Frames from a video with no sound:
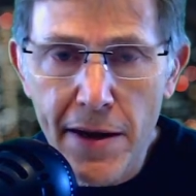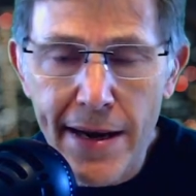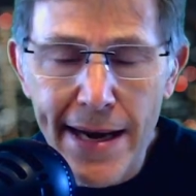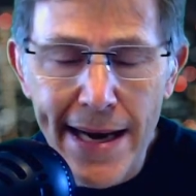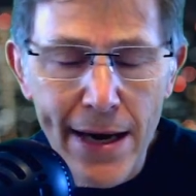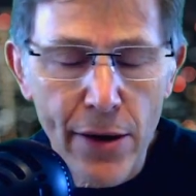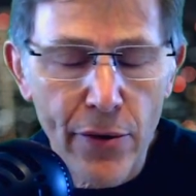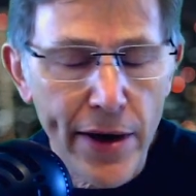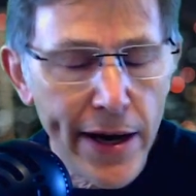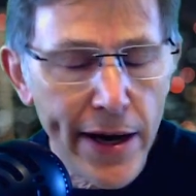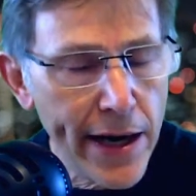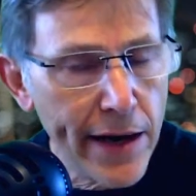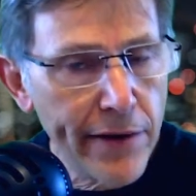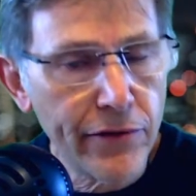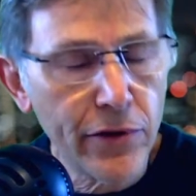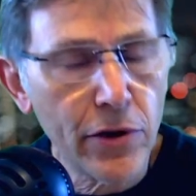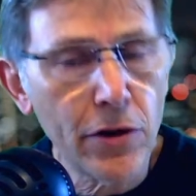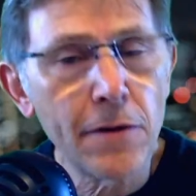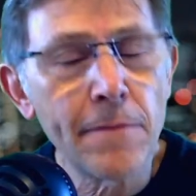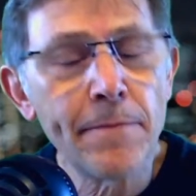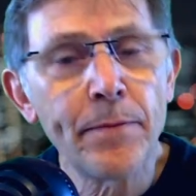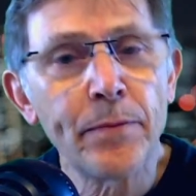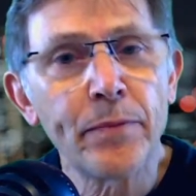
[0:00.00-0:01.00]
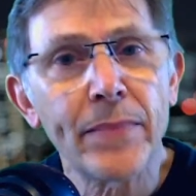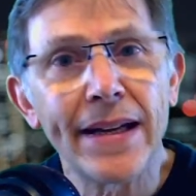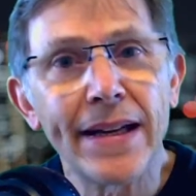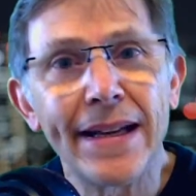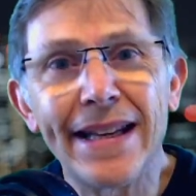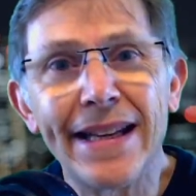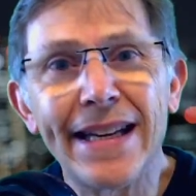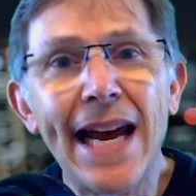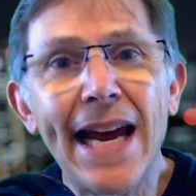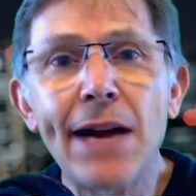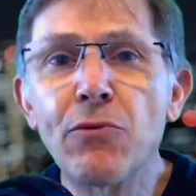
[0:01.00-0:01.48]
However,
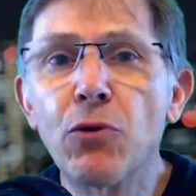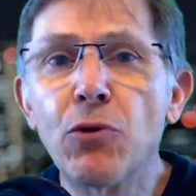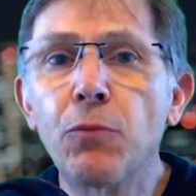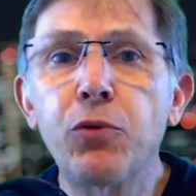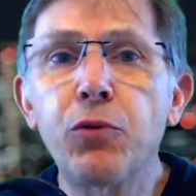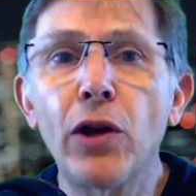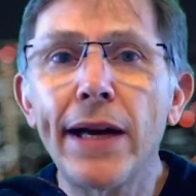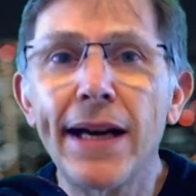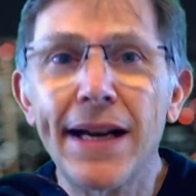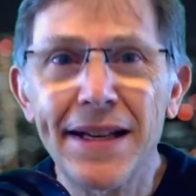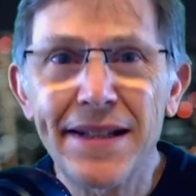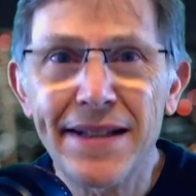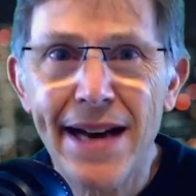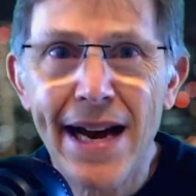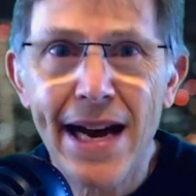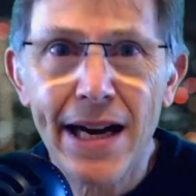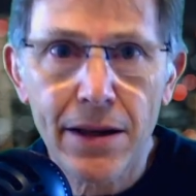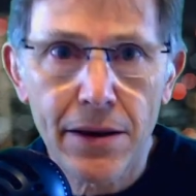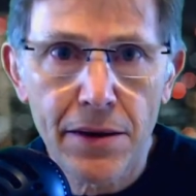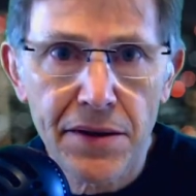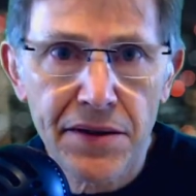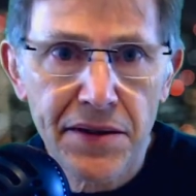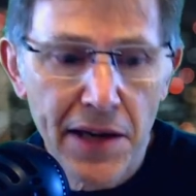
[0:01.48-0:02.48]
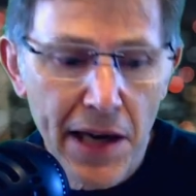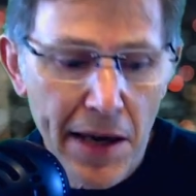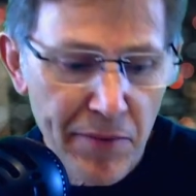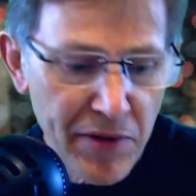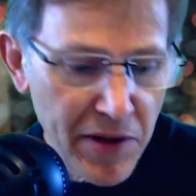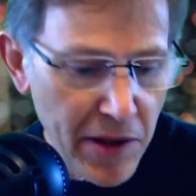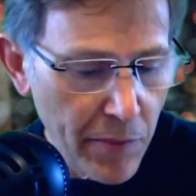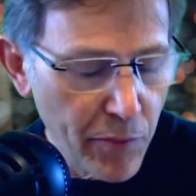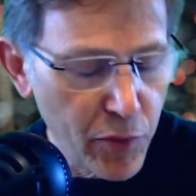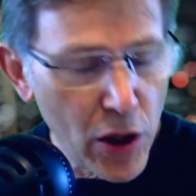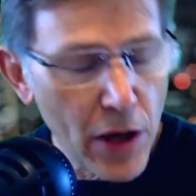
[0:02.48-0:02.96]
the game will play exactly the same.
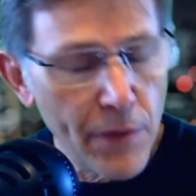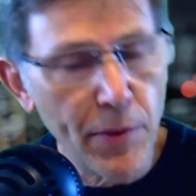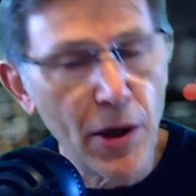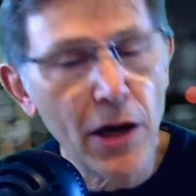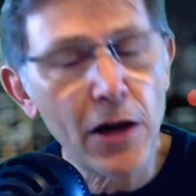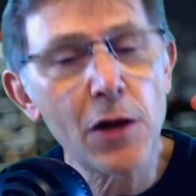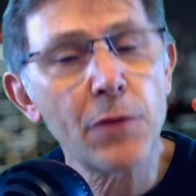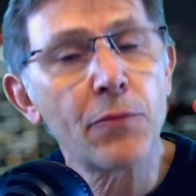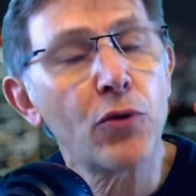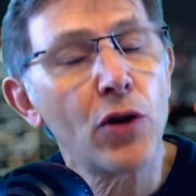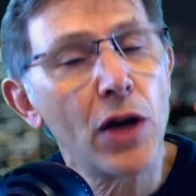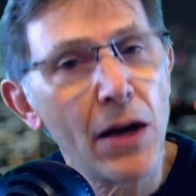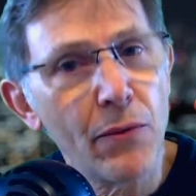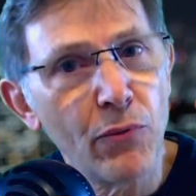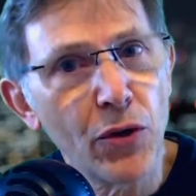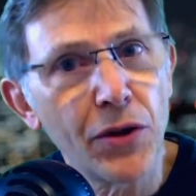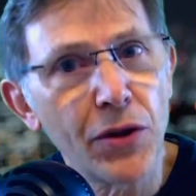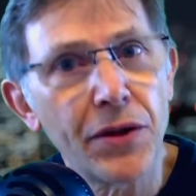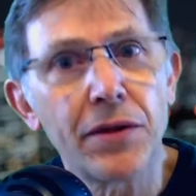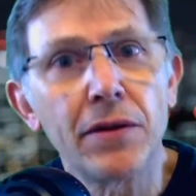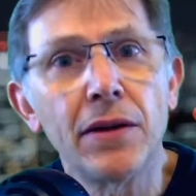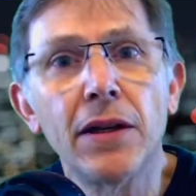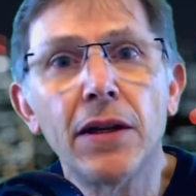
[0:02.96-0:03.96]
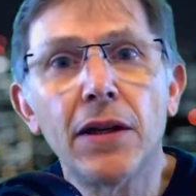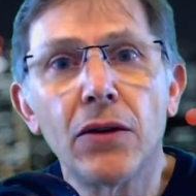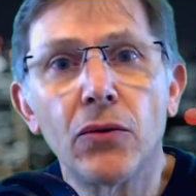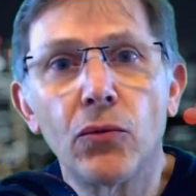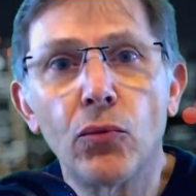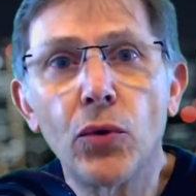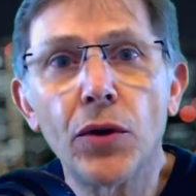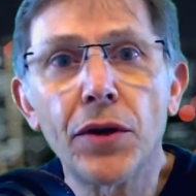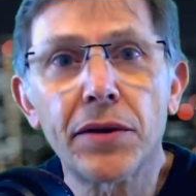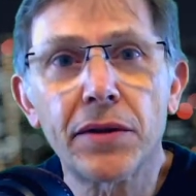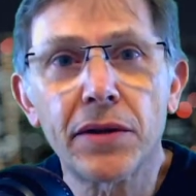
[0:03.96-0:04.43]
So part of the problem
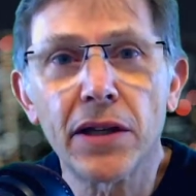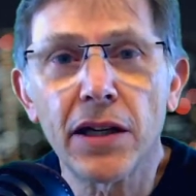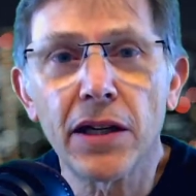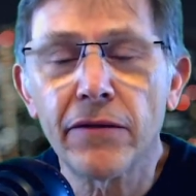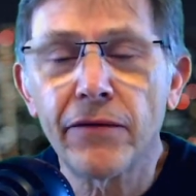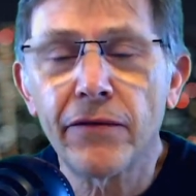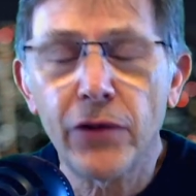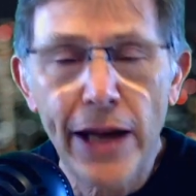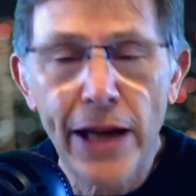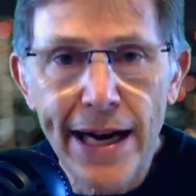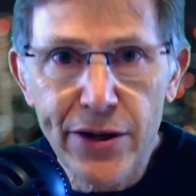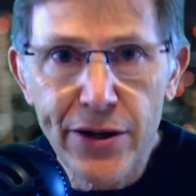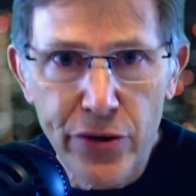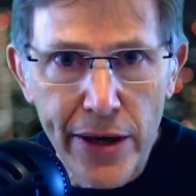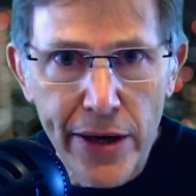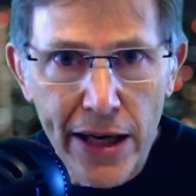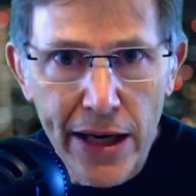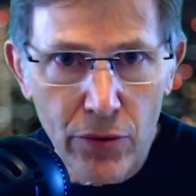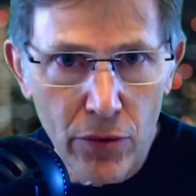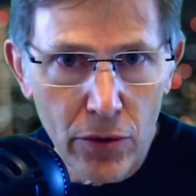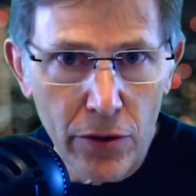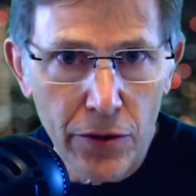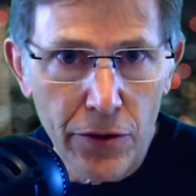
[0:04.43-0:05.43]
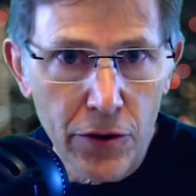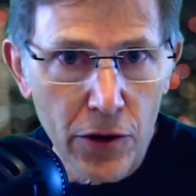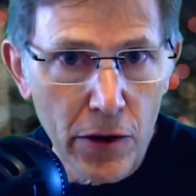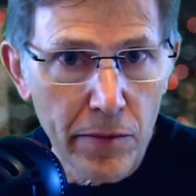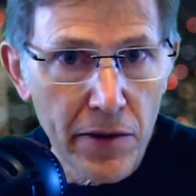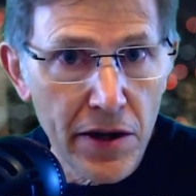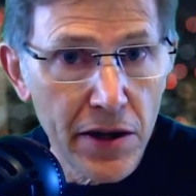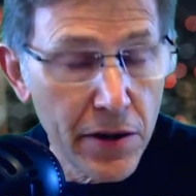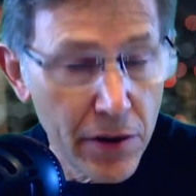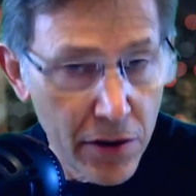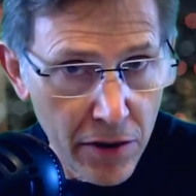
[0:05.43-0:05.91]
with flat track roller
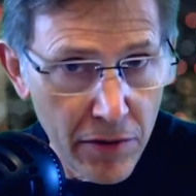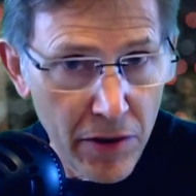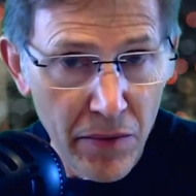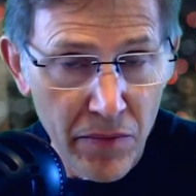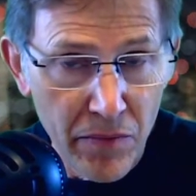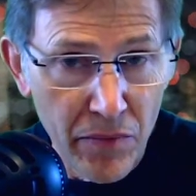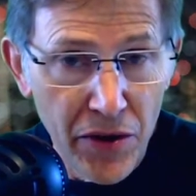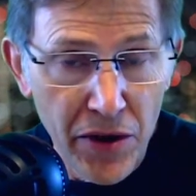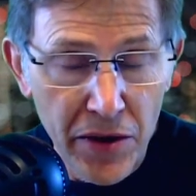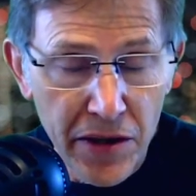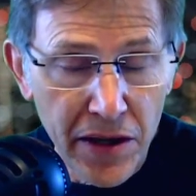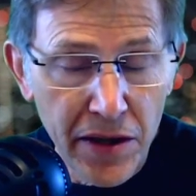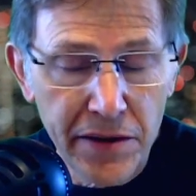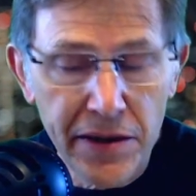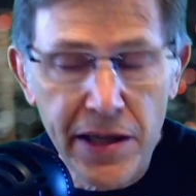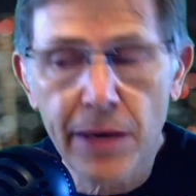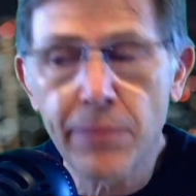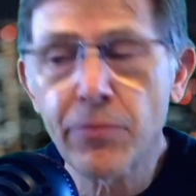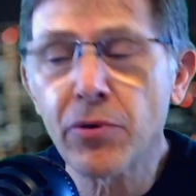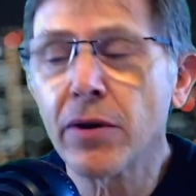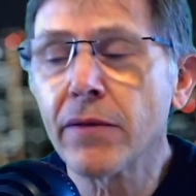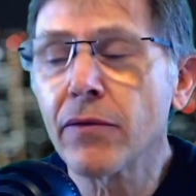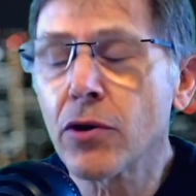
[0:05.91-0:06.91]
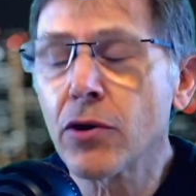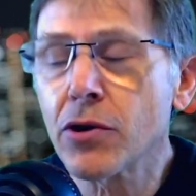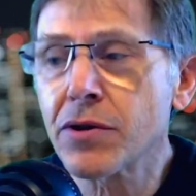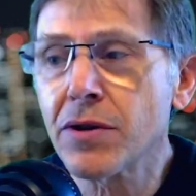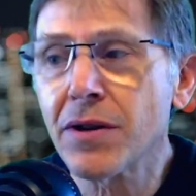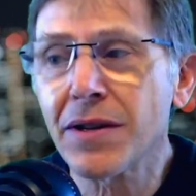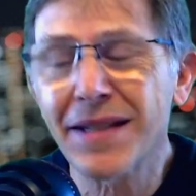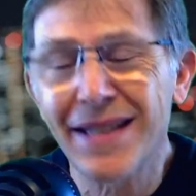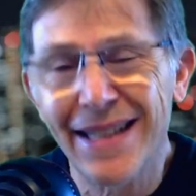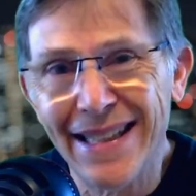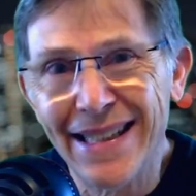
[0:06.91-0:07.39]
derby, the contemporary version,
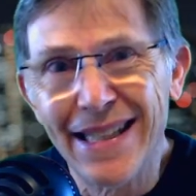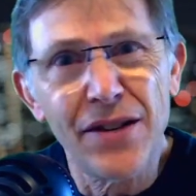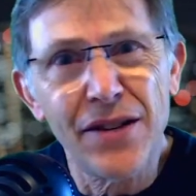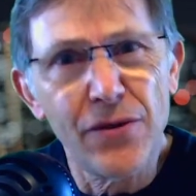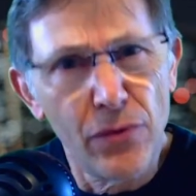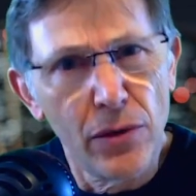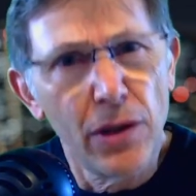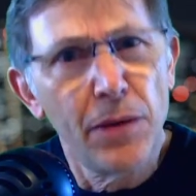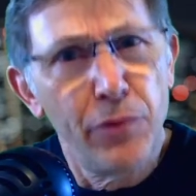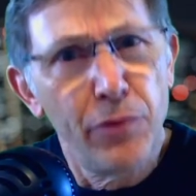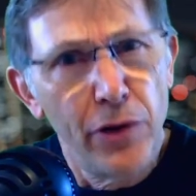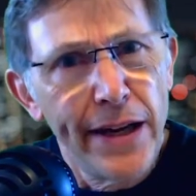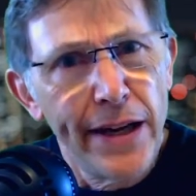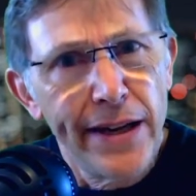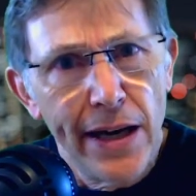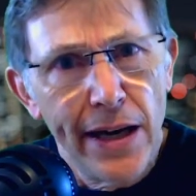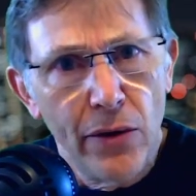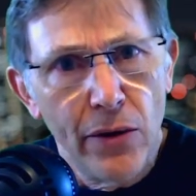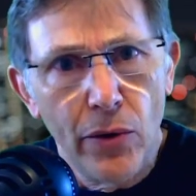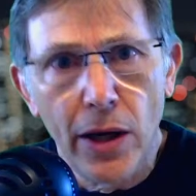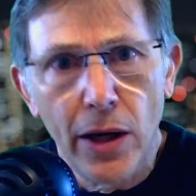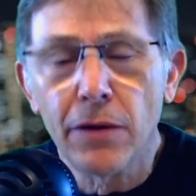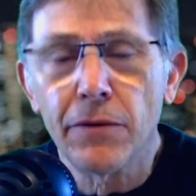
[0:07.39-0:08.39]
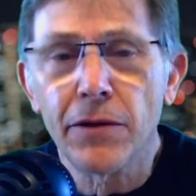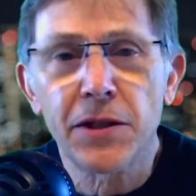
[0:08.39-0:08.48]
is it doesn't really play that well.